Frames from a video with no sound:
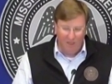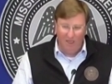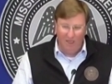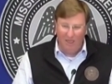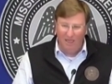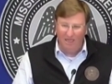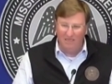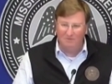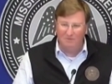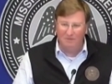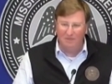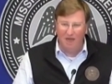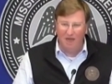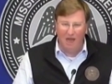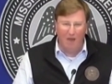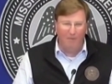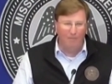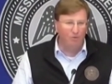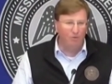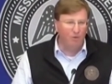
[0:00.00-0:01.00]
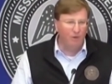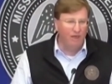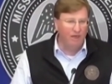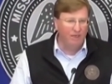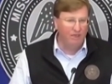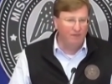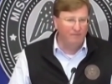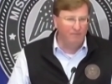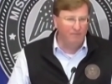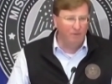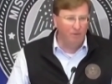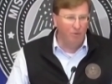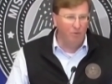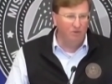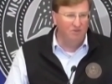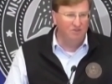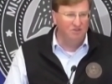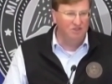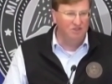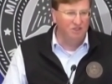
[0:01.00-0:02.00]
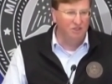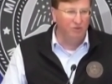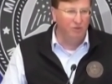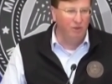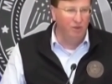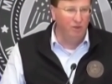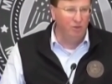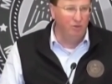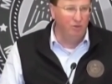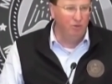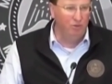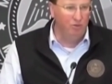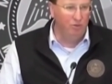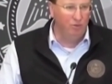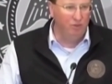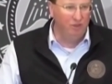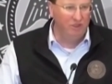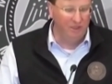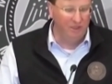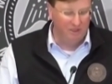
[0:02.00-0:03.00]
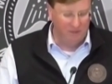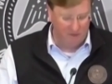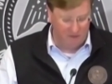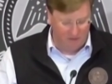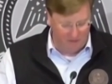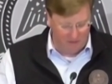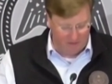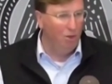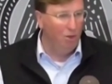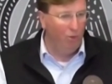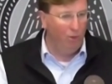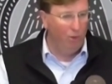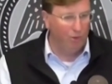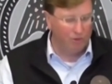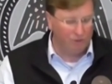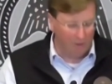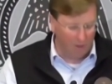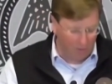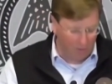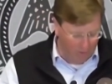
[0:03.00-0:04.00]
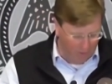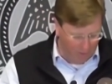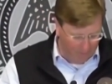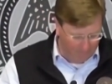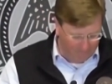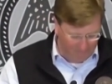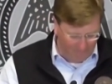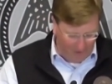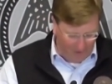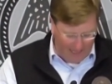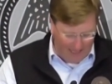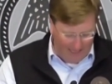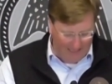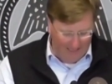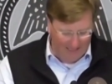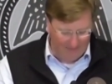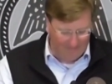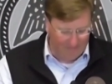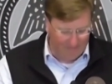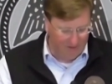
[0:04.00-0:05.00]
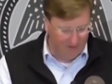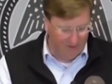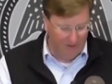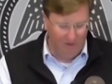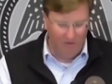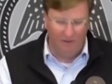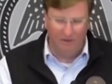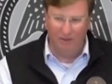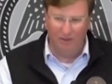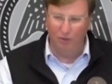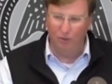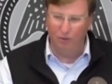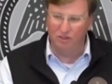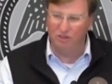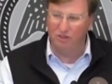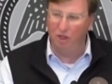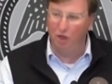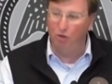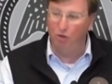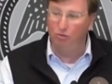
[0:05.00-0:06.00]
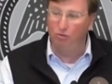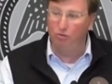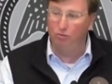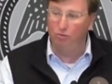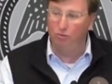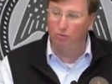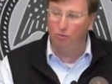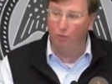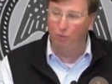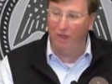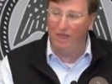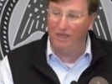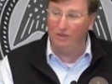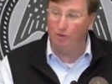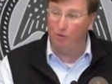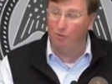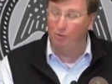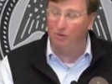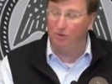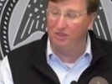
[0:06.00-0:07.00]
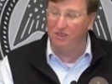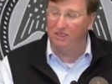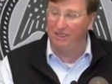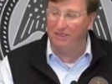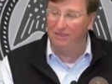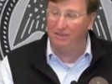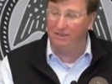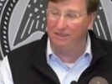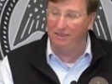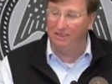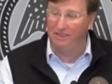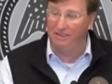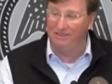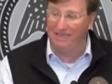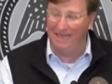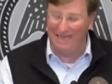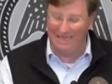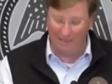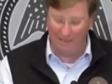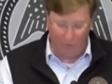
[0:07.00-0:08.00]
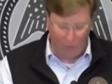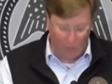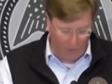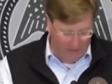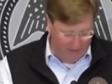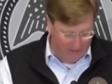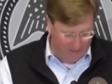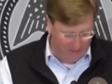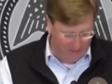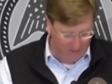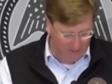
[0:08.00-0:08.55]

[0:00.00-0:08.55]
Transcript: has been operating with zero redundancies. We were told on Friday that there was no way to predict exactly when,